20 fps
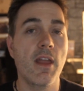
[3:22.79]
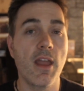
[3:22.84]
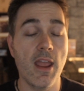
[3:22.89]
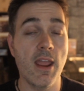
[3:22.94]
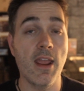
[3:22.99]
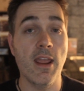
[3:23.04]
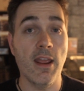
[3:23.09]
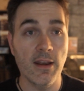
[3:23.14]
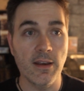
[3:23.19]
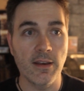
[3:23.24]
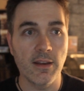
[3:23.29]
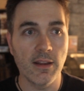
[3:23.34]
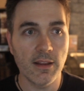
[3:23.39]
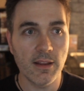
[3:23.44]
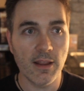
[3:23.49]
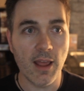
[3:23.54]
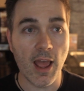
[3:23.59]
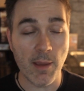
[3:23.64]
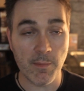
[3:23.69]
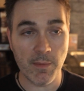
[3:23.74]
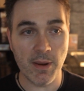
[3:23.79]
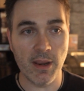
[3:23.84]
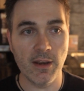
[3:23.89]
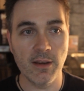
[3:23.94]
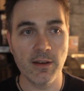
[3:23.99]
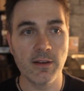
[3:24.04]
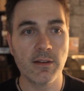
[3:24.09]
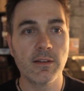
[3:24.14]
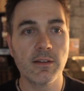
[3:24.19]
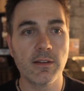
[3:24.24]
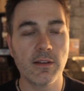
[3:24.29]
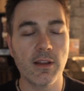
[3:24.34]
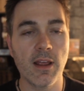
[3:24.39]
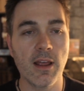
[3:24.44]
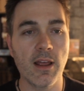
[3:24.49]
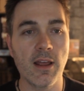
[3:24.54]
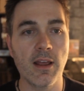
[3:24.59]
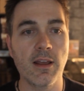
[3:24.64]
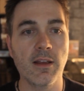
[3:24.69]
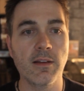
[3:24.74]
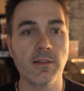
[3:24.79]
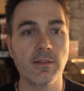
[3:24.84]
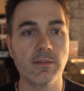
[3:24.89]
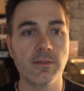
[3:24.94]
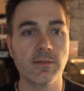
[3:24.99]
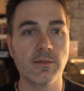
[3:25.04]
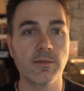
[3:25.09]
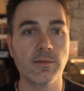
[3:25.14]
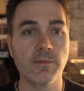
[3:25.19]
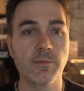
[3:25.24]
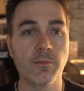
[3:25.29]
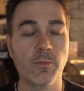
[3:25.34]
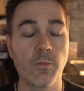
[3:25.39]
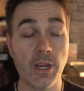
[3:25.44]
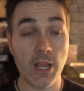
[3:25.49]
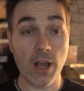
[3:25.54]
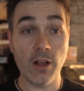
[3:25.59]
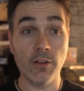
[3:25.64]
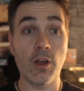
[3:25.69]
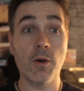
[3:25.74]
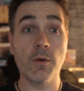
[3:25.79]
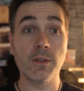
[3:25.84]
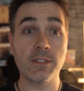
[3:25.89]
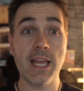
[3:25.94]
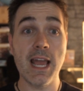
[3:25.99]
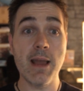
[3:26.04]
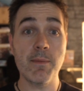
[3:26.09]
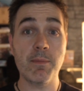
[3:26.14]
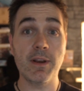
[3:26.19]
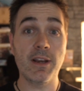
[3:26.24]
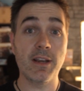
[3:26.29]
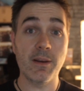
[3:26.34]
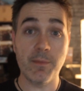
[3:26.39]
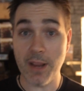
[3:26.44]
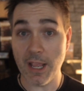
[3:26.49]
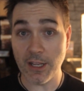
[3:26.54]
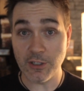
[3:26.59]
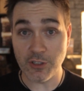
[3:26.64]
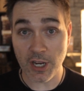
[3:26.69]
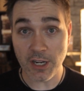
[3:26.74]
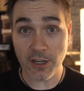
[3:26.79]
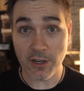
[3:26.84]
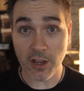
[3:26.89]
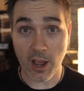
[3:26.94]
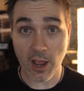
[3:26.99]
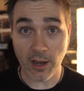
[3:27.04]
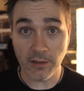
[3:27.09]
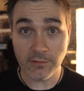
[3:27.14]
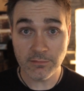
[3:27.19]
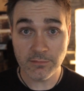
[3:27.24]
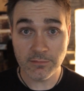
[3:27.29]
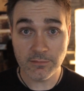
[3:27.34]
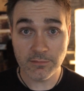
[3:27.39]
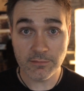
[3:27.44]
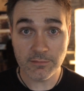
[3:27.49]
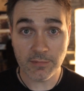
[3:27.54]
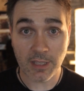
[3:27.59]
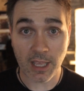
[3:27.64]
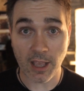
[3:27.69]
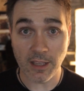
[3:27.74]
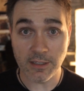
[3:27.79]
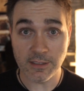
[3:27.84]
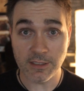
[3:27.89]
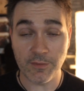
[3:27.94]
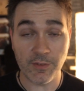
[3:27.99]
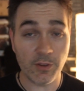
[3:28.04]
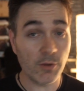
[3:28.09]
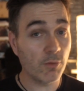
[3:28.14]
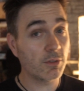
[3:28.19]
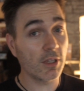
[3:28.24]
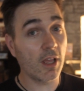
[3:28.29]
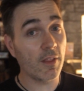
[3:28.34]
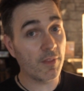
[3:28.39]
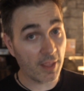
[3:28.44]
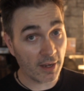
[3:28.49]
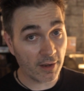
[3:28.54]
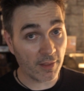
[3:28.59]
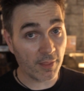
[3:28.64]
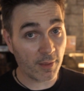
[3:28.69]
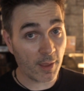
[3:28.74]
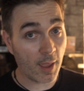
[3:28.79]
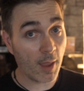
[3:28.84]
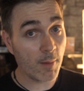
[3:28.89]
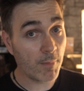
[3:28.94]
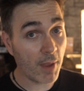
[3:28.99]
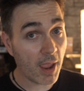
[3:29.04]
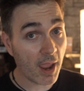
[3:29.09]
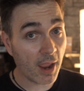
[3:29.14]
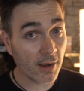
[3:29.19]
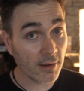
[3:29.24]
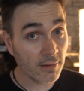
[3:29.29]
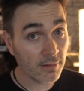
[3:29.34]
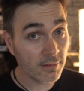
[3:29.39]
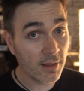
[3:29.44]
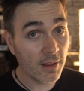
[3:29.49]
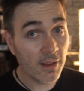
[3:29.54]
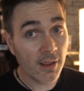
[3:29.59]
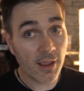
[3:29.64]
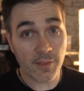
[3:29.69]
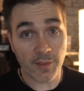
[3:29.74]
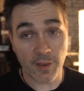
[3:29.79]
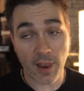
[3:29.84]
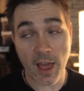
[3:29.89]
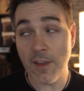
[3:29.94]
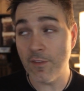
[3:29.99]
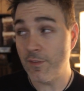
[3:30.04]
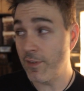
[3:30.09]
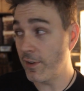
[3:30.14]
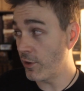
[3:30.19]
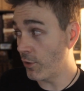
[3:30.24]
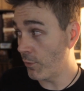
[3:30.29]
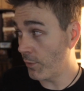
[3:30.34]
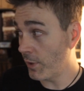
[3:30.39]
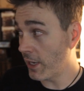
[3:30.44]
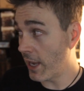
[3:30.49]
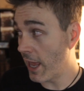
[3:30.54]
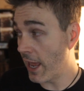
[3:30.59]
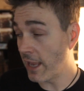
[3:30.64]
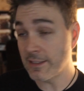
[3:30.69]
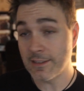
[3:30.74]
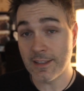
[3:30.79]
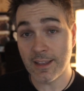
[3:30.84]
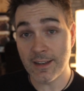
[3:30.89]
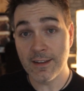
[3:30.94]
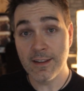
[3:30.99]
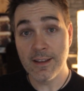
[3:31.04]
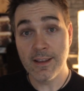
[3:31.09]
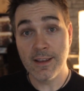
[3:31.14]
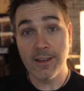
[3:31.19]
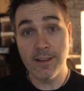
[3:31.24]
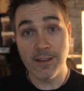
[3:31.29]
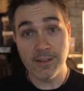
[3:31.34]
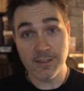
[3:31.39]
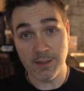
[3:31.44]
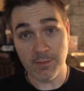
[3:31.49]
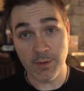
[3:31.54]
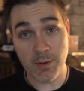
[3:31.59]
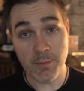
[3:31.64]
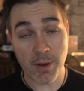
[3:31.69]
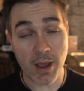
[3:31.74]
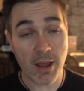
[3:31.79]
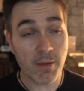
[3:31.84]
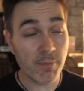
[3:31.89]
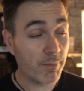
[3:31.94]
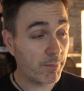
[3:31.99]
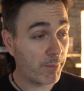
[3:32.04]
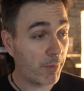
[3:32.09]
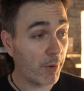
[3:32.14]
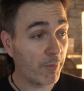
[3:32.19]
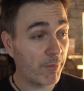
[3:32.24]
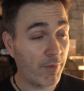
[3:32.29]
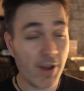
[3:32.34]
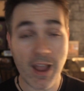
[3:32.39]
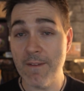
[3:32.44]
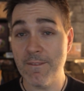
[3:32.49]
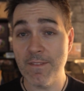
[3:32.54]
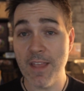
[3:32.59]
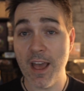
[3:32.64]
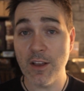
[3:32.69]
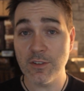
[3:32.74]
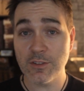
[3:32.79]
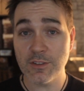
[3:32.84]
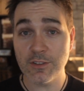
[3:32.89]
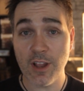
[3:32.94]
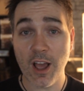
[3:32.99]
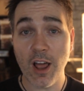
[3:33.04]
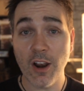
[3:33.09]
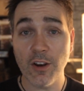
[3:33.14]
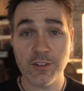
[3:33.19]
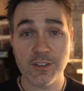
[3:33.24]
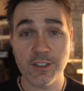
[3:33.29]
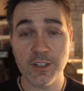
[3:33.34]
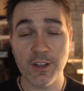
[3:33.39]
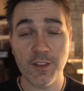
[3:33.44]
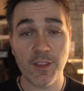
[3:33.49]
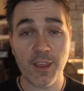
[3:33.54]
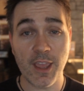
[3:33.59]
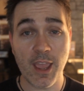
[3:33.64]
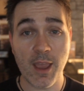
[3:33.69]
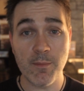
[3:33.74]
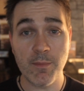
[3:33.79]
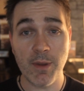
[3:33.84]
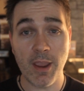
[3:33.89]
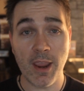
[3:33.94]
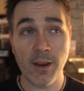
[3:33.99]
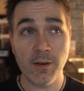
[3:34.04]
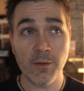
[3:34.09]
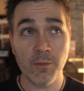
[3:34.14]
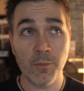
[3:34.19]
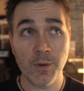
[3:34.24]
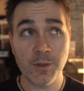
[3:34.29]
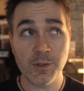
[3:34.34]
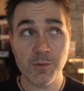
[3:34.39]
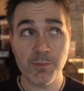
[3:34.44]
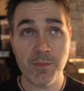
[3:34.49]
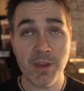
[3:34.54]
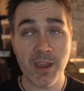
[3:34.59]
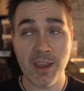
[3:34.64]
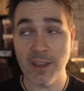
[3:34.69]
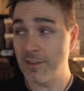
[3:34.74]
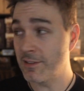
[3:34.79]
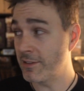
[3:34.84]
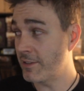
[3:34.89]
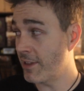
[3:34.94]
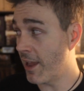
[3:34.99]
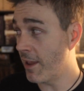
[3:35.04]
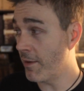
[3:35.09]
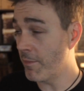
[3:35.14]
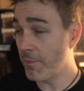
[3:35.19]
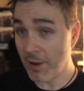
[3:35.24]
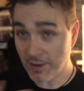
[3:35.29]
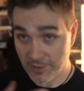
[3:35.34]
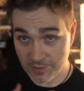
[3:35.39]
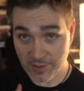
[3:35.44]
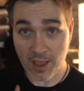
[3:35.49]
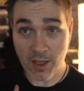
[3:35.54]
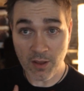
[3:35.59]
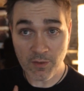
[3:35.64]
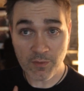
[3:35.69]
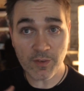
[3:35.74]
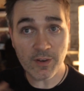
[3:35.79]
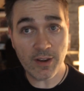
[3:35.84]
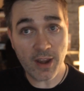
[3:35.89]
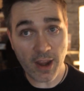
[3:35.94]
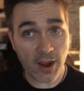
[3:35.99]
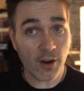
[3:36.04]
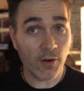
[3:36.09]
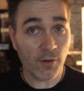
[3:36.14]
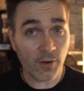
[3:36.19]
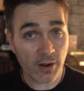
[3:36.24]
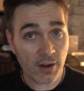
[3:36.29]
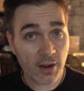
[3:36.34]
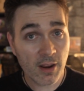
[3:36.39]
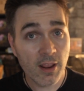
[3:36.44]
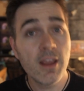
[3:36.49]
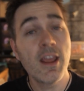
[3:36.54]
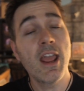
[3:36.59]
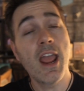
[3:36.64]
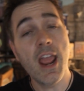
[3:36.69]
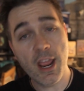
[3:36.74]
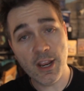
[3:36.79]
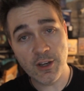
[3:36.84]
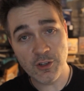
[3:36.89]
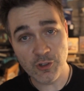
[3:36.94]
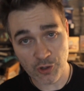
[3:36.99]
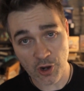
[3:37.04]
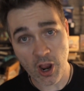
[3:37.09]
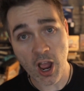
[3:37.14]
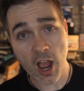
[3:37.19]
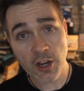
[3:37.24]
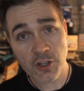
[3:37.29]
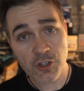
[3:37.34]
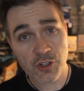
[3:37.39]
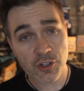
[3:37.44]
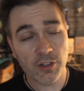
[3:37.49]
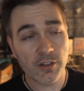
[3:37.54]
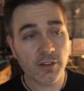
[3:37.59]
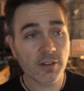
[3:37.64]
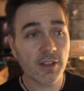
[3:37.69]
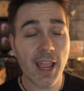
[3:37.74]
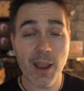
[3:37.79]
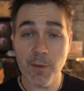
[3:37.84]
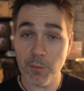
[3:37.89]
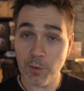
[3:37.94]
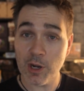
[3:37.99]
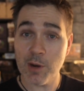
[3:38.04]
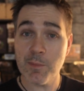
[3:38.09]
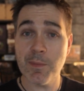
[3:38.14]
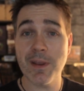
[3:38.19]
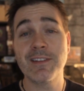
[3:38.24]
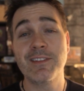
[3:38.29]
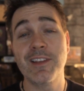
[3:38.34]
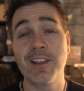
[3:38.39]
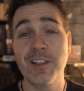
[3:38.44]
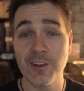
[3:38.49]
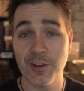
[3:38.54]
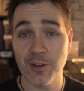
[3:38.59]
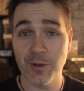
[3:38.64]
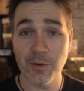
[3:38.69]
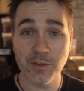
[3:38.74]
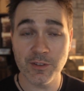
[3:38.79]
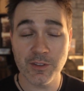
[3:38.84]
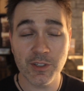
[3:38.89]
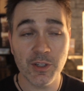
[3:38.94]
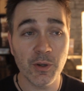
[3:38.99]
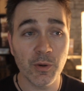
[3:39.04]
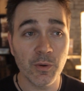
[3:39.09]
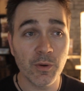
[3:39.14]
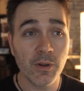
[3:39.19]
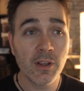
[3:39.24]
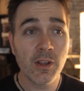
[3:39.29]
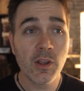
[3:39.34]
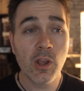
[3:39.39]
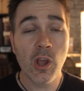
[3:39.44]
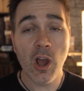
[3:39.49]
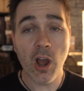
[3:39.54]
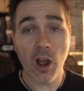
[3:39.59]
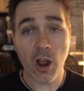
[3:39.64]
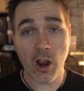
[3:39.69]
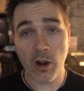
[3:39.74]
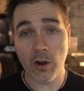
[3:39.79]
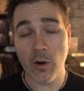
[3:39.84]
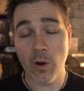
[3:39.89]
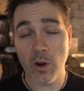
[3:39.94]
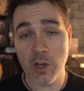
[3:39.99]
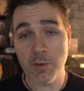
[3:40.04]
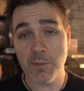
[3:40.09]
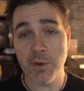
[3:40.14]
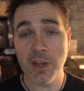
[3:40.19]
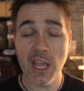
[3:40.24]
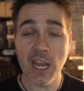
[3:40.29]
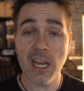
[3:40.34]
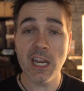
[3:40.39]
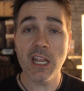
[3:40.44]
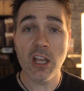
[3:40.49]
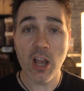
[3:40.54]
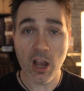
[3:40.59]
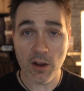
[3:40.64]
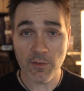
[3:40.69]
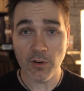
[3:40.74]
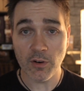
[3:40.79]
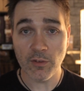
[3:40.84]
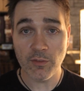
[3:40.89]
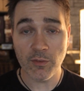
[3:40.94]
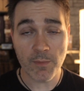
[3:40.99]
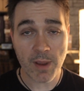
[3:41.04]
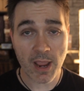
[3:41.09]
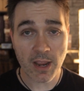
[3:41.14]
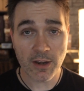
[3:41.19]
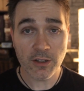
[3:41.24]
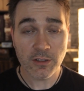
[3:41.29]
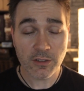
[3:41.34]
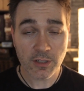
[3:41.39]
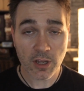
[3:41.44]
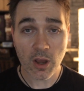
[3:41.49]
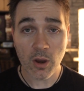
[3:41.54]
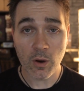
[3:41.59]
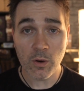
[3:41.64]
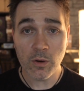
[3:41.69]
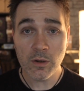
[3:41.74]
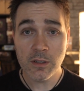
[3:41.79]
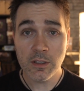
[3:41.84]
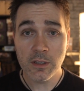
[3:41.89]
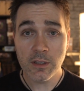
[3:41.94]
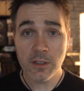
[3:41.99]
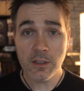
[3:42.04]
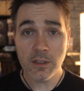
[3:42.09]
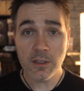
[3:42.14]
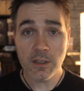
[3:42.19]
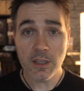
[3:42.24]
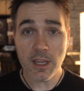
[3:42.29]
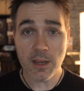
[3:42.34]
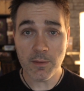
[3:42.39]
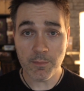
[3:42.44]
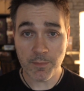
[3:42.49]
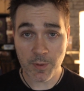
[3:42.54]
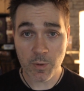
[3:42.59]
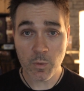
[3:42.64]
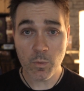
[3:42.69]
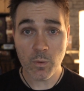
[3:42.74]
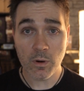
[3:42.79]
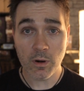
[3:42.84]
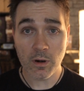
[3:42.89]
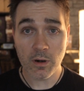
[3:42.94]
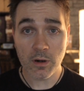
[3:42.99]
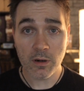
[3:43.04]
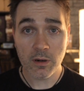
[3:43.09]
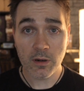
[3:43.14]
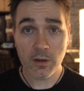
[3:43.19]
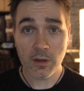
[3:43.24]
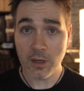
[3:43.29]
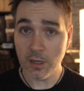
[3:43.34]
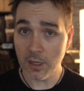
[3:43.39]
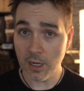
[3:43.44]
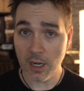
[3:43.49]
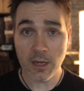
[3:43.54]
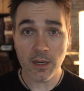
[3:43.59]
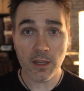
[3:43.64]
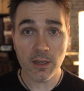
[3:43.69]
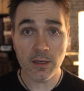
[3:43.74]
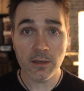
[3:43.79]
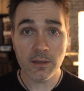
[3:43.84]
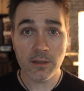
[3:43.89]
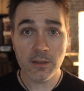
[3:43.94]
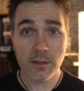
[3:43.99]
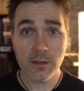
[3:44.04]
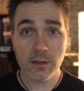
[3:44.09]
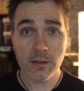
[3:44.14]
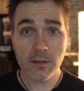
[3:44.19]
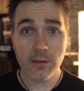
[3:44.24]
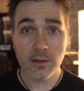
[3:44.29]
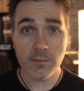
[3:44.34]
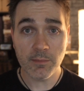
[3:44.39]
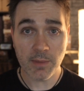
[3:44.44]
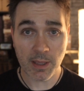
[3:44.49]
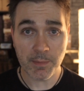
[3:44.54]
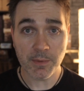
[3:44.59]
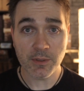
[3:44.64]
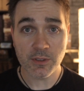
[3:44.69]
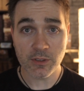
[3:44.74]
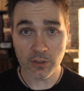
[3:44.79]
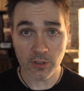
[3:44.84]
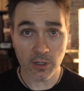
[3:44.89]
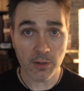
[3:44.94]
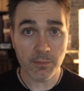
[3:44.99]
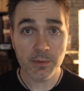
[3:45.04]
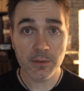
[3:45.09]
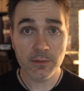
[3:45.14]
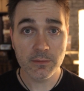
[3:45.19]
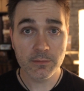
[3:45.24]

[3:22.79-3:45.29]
And I mean, we all know what's happening to me at Gen Con, because if you saw the end of the campaign and the live feed, you realize that someone put $5,000 into the campaign, which means that myself and Aaron and Josh, and we're gonna make Dylan do it too, are going to be getting covered from head to toe in pure Canadian maple syrup.